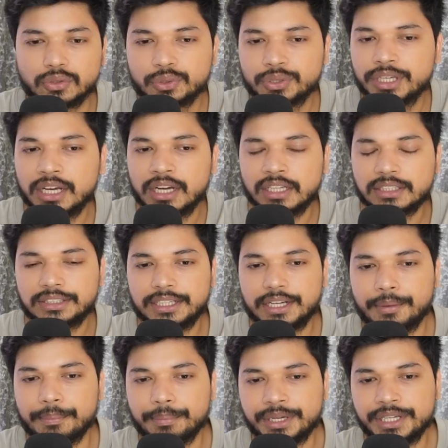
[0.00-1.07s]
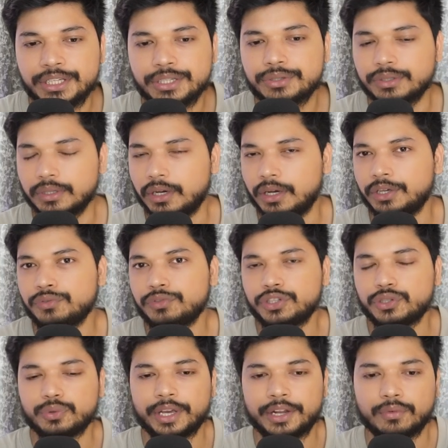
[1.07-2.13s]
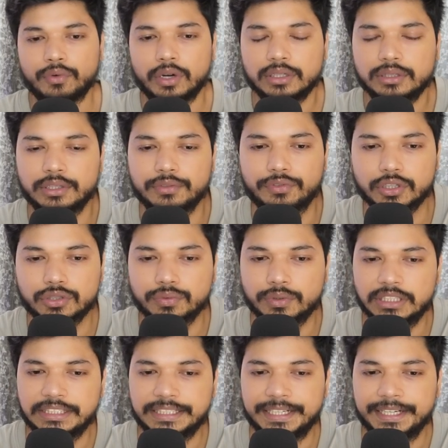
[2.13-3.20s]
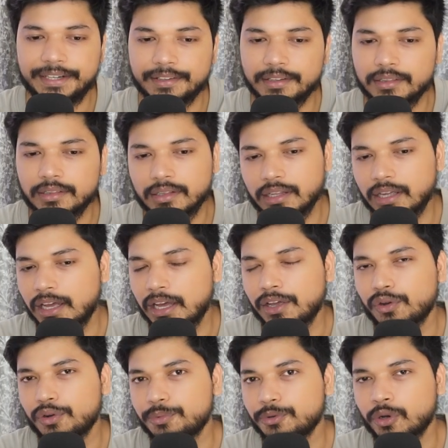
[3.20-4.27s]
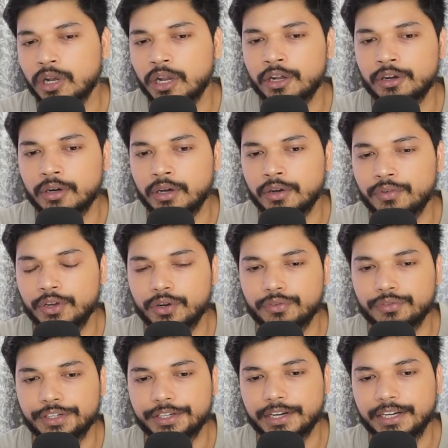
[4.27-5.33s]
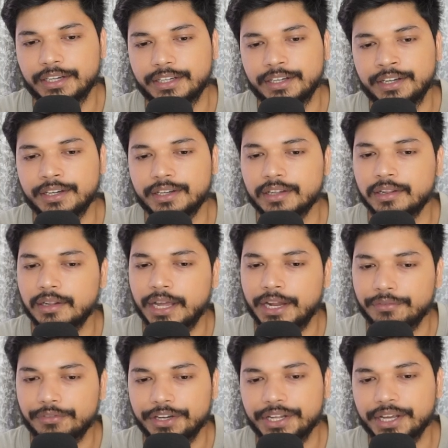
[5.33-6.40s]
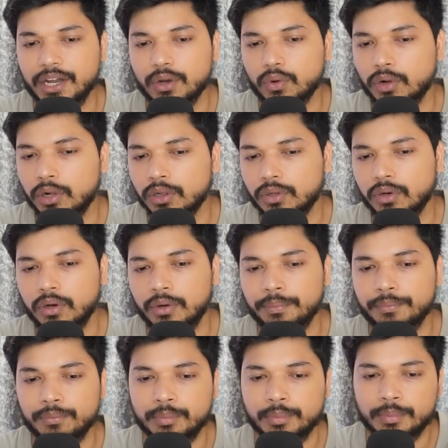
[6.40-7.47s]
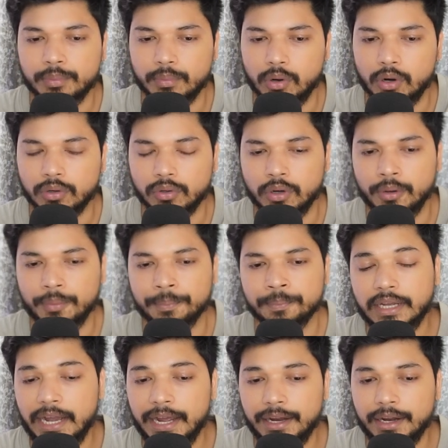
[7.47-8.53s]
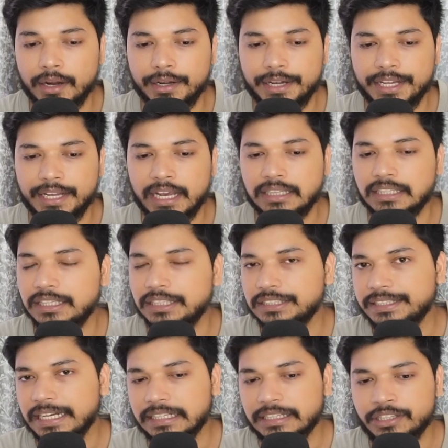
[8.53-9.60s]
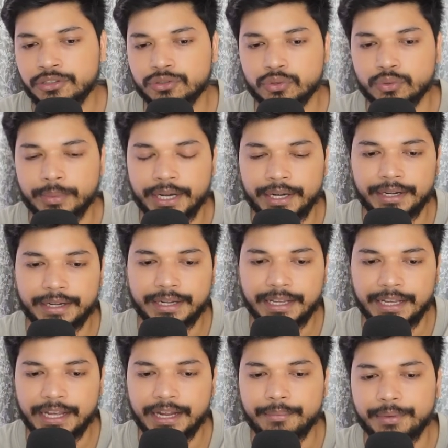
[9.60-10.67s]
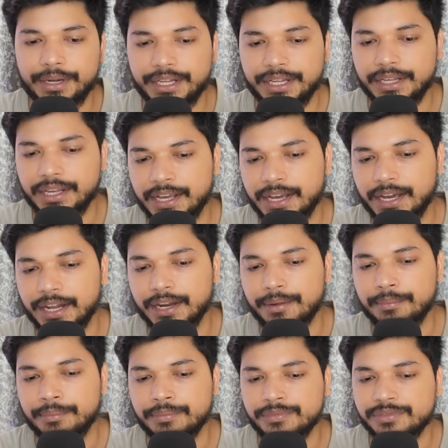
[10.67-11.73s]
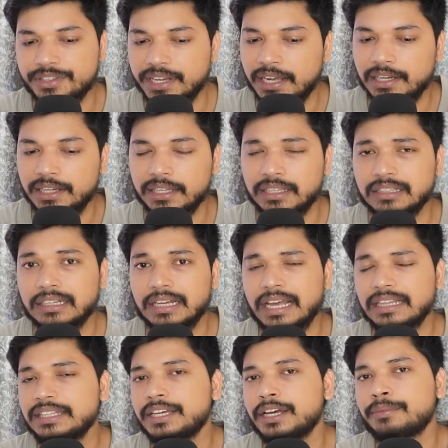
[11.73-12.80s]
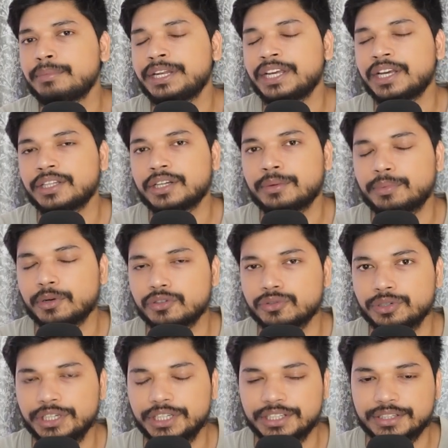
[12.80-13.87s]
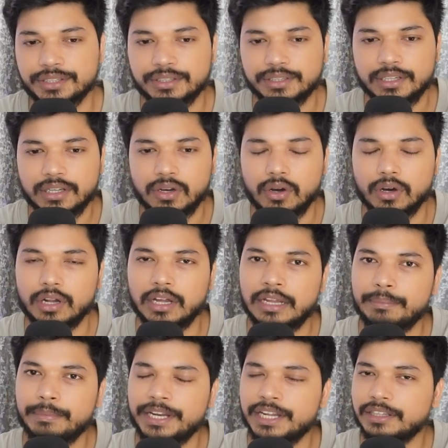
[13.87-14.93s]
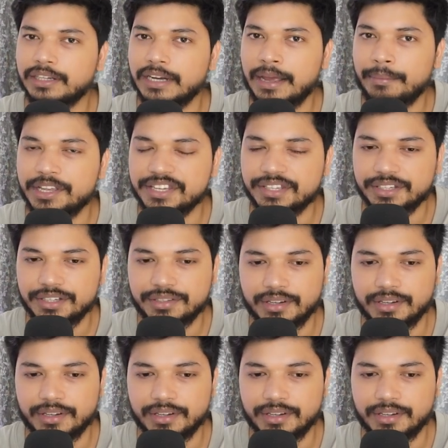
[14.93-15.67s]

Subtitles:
So here are the companies in which you can work. The first one is Intel. I hope you all are aware of it, right? Intel, Nvidia, Qualcomm, Broadcom, TI, that is Texas Instrument, AMD, ARM, Xilinx, and there are many other opportunities or many other MNCs,